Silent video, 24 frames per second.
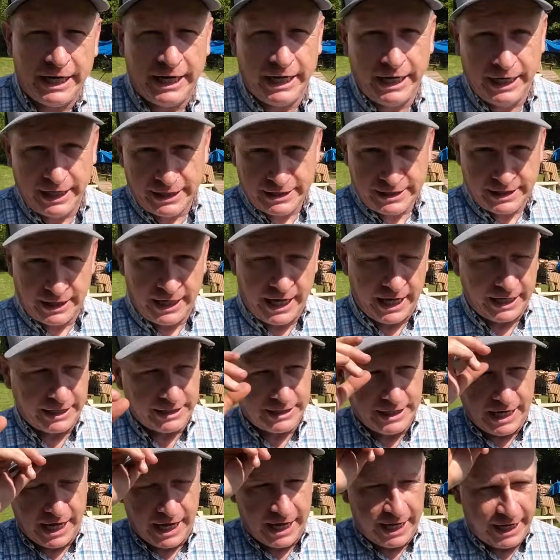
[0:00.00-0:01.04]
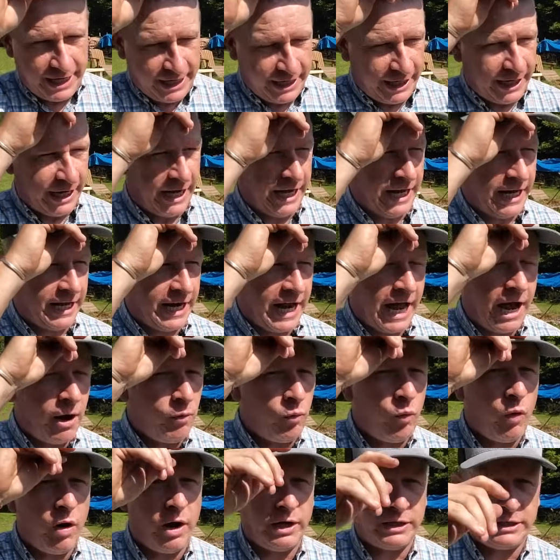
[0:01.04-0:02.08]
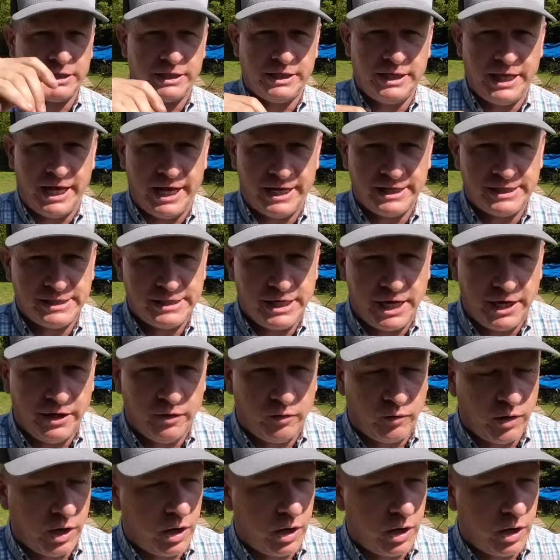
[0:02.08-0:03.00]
it is the next day, and I watched that sale